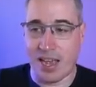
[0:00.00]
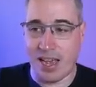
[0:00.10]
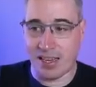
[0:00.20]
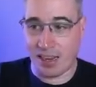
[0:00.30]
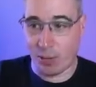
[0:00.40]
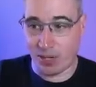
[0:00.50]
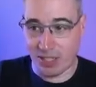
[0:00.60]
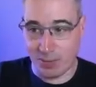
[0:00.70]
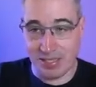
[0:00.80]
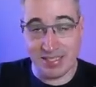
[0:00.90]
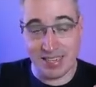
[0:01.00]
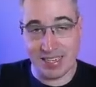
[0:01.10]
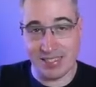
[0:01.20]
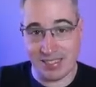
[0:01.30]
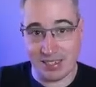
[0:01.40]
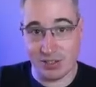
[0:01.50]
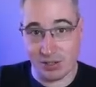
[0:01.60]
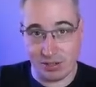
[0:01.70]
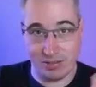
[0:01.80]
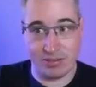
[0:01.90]
And I want it to be dead
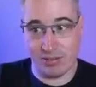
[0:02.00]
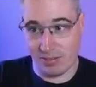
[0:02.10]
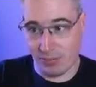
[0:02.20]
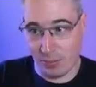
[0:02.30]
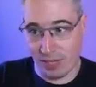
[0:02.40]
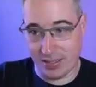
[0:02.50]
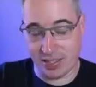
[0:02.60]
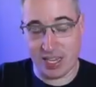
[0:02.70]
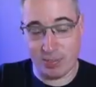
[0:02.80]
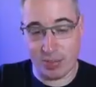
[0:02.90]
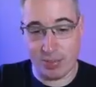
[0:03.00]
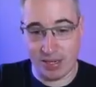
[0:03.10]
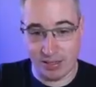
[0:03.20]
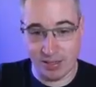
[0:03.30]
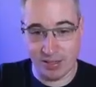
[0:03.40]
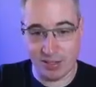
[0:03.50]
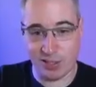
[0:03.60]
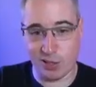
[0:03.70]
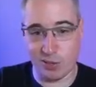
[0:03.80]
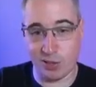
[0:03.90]
centered inside my button.
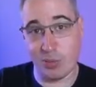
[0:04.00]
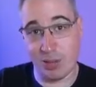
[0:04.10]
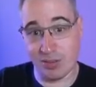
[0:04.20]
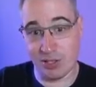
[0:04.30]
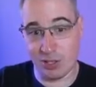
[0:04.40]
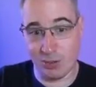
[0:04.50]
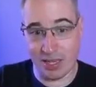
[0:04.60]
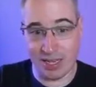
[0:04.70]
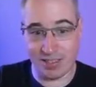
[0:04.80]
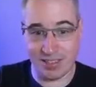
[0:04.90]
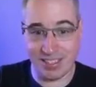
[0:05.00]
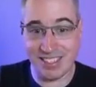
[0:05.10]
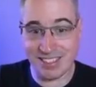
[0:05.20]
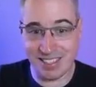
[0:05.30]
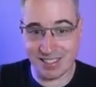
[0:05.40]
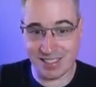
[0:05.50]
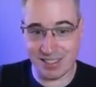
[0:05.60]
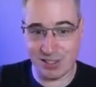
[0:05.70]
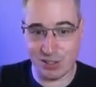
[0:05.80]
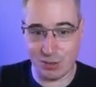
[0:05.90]
So to be able to do that, the easiest
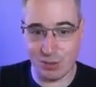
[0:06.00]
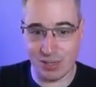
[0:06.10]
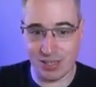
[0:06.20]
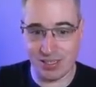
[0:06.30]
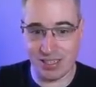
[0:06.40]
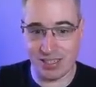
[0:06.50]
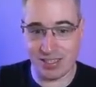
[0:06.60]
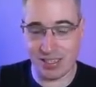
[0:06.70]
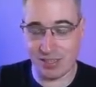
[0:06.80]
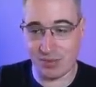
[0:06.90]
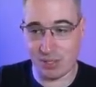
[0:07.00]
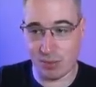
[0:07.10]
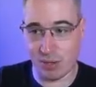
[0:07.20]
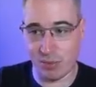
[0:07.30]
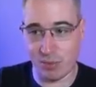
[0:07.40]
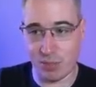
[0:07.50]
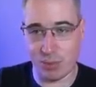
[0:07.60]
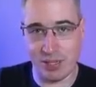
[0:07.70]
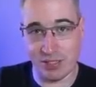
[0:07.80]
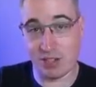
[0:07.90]
thing to do is an inset of zero,
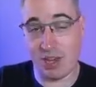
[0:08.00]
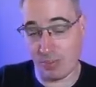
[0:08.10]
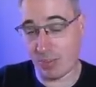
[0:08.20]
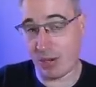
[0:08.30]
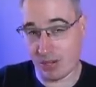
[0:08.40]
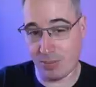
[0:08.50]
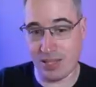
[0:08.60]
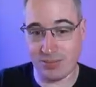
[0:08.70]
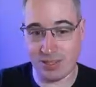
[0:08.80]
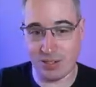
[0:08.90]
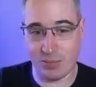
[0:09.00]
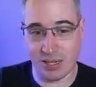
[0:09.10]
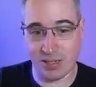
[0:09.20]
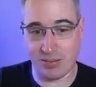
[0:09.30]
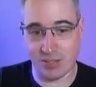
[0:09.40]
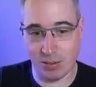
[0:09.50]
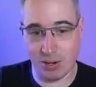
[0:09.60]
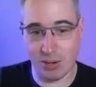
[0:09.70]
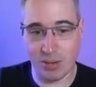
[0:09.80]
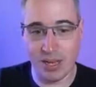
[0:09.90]
which means top, bottom, left, and right of
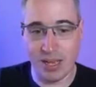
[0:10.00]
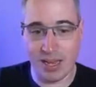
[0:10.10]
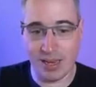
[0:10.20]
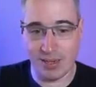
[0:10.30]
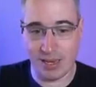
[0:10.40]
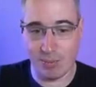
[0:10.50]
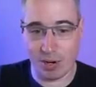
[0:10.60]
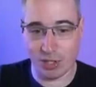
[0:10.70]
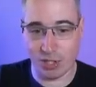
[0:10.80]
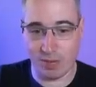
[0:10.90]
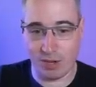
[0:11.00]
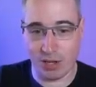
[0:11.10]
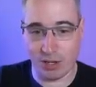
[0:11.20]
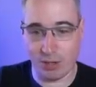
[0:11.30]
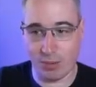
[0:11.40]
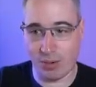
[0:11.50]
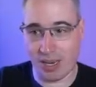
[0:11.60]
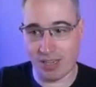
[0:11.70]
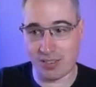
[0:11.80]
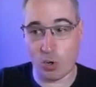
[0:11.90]
zero, and a margin of auto,
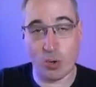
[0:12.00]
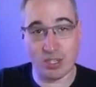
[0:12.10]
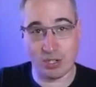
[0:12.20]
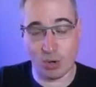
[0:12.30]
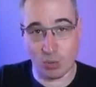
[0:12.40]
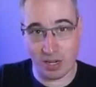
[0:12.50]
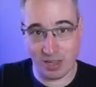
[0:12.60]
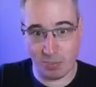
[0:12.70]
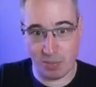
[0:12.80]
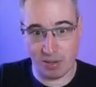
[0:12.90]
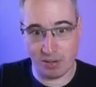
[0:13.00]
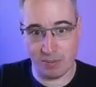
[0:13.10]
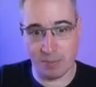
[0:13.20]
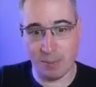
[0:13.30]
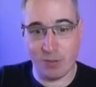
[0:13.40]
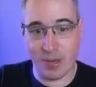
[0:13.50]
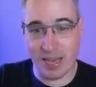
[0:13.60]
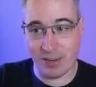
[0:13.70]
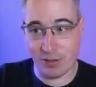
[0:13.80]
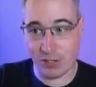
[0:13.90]
and it's going to go right in the middle. If we
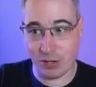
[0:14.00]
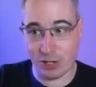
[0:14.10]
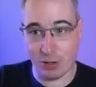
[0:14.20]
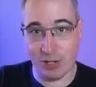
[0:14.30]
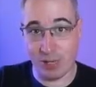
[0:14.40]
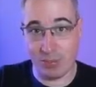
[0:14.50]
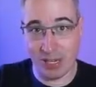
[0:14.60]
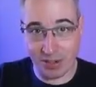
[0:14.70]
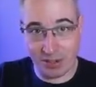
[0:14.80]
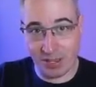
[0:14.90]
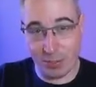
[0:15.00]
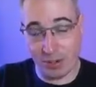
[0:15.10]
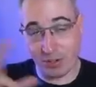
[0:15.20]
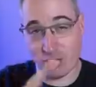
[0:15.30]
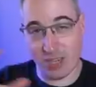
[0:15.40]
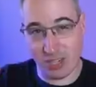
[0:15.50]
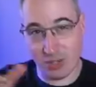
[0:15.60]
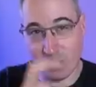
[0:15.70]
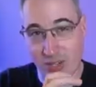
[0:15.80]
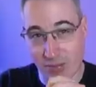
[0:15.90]
had our circle being bigger and then we were trying to
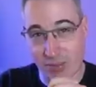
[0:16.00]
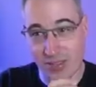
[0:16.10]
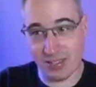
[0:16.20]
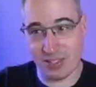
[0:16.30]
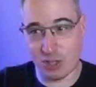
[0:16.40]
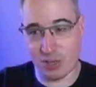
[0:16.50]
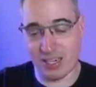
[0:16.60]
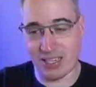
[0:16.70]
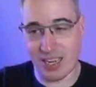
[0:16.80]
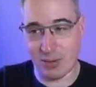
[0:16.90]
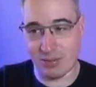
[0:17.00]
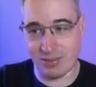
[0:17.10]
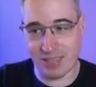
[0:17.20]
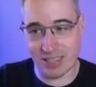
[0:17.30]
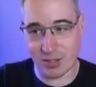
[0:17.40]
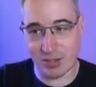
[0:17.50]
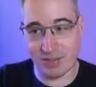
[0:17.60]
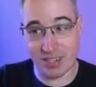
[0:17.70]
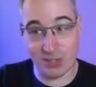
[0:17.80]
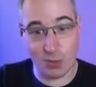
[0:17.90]
do different things to shrink it down, that sort
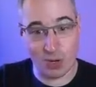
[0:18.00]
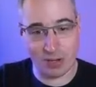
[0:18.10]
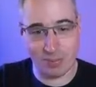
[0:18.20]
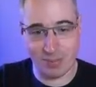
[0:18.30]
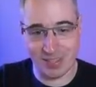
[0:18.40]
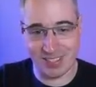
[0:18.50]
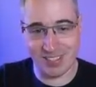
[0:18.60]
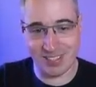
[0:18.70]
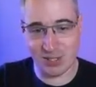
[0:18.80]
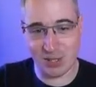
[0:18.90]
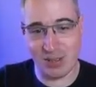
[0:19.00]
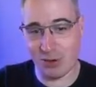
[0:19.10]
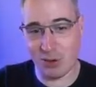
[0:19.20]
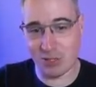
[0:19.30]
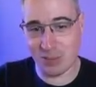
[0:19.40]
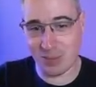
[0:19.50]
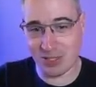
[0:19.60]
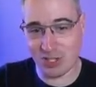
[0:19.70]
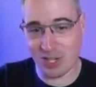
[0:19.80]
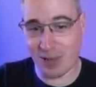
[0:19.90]
of doesn't work. But this is just, if you're using
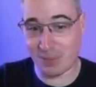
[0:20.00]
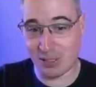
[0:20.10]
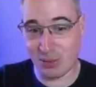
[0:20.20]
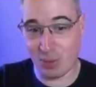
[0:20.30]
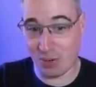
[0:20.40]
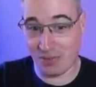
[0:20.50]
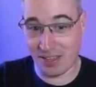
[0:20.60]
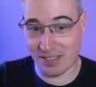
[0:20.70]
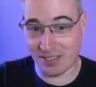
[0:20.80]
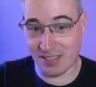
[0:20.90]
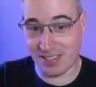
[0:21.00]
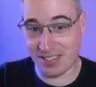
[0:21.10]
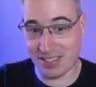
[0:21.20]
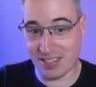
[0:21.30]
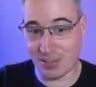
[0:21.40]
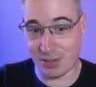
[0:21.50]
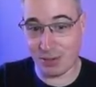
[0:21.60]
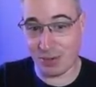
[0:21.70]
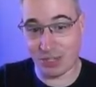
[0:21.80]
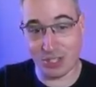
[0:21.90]
position absolute or fixed, inset
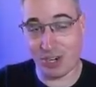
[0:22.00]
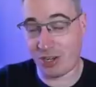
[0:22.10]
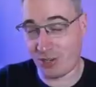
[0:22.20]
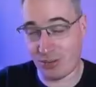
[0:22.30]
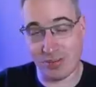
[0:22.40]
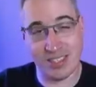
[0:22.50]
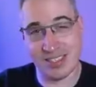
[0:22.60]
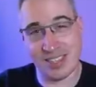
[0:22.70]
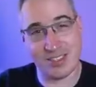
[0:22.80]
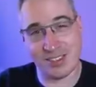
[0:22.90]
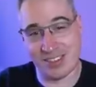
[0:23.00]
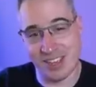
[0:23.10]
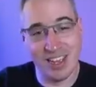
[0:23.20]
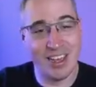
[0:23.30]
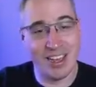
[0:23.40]
zero, margin auto, it's centered.